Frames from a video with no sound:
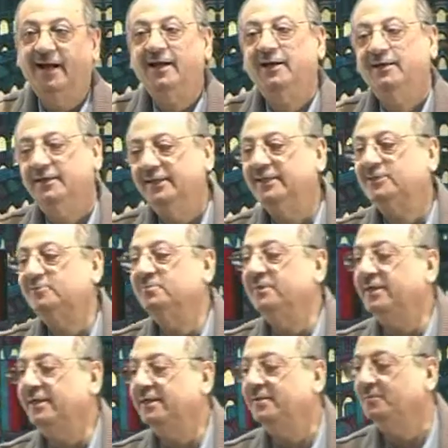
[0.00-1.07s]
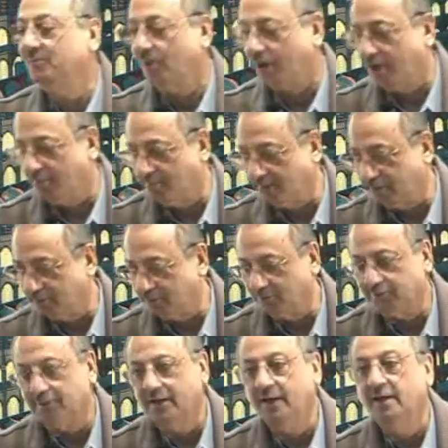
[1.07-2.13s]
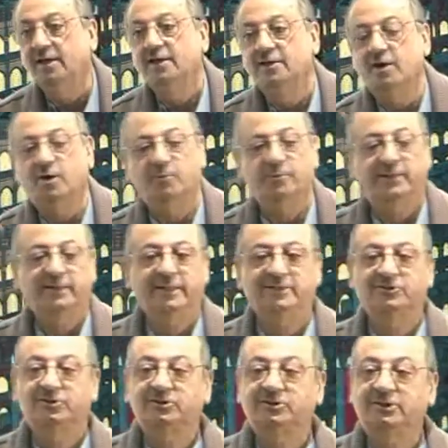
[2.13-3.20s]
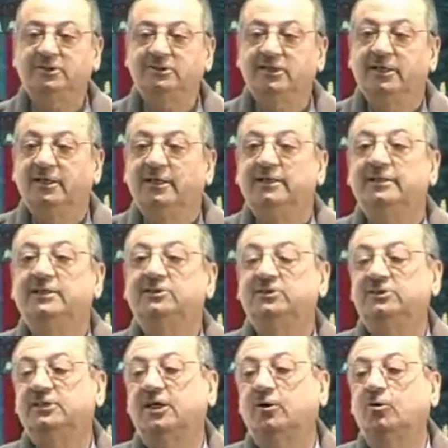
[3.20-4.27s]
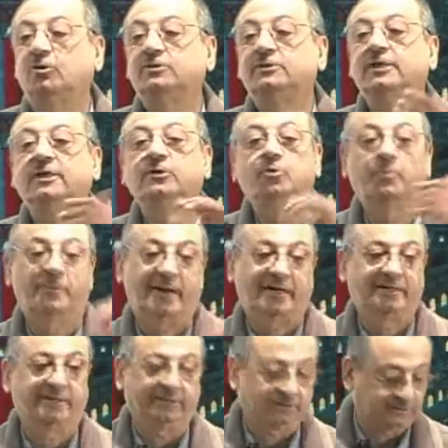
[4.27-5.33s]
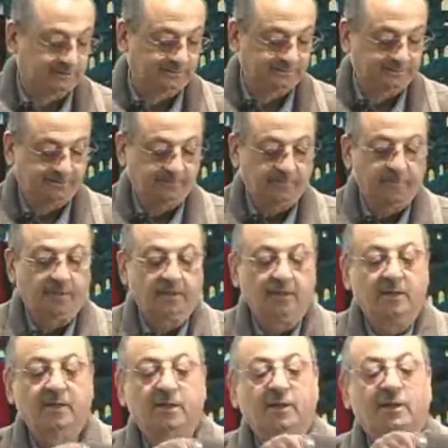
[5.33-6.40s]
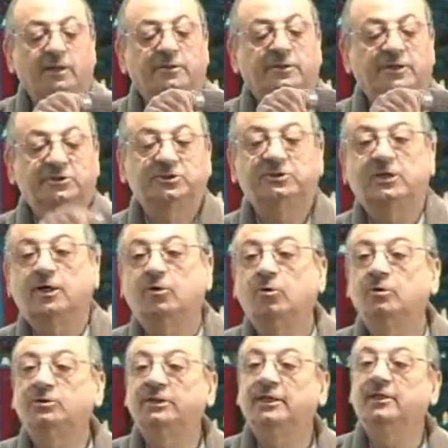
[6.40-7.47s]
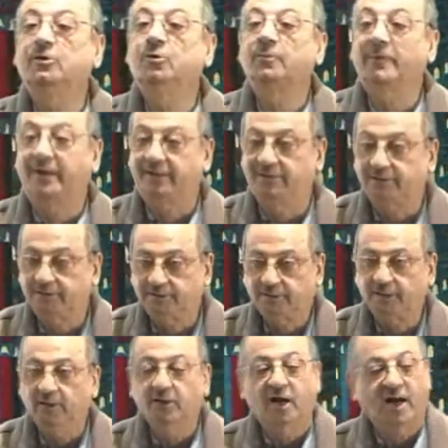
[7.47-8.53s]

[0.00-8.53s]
Ismi Muhammadun. Now, brothers and sisters, this is a good thing you practice. This is the good thing you practice.